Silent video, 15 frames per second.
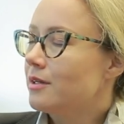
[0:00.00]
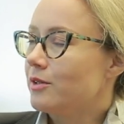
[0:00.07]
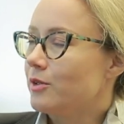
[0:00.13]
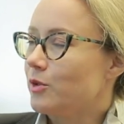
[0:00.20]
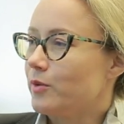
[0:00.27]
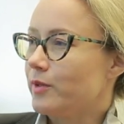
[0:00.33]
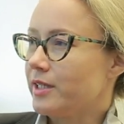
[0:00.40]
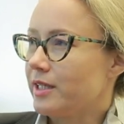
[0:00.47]

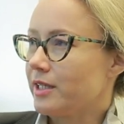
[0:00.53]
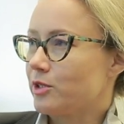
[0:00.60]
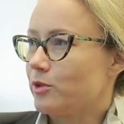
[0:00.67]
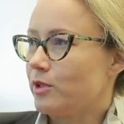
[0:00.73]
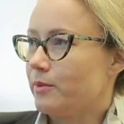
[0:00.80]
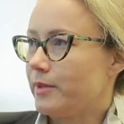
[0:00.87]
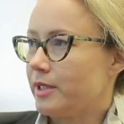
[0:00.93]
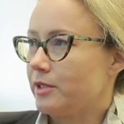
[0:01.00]
No one
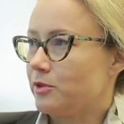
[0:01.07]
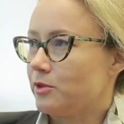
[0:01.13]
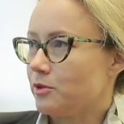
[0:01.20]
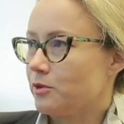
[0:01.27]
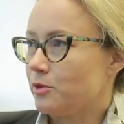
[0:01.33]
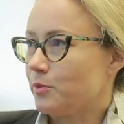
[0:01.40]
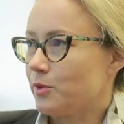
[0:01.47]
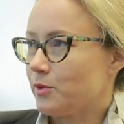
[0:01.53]
actually
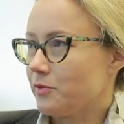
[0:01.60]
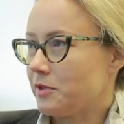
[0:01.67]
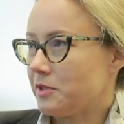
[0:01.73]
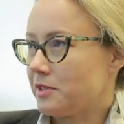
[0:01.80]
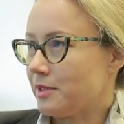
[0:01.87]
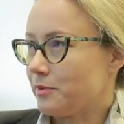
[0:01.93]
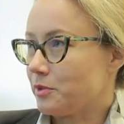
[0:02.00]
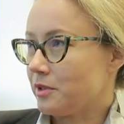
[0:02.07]
manages to prove
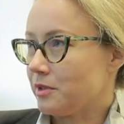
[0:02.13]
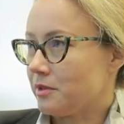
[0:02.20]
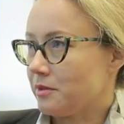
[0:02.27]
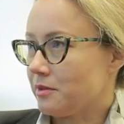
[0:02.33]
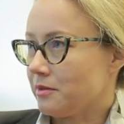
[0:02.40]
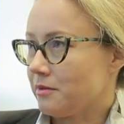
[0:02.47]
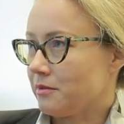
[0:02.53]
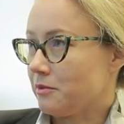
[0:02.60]
that something
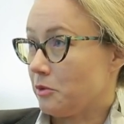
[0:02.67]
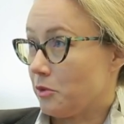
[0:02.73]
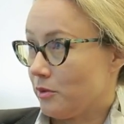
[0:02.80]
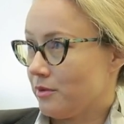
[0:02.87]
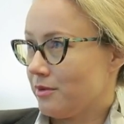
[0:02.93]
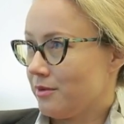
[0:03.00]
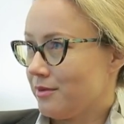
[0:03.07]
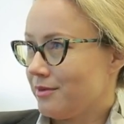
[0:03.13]
is
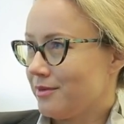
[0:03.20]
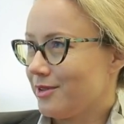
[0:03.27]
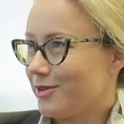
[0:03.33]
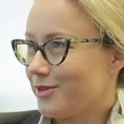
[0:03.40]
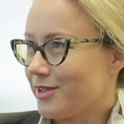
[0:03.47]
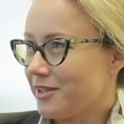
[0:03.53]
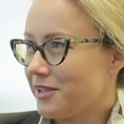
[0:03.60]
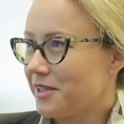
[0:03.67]
not
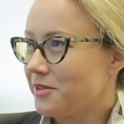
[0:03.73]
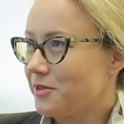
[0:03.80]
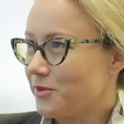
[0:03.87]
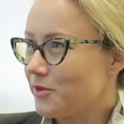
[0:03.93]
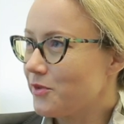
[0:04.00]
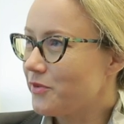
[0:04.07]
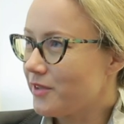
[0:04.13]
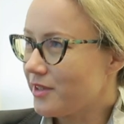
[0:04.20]
localized
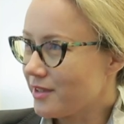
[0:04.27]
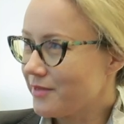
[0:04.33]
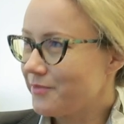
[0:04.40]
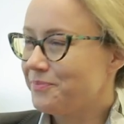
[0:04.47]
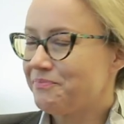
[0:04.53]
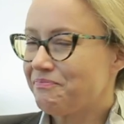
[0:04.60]
so far.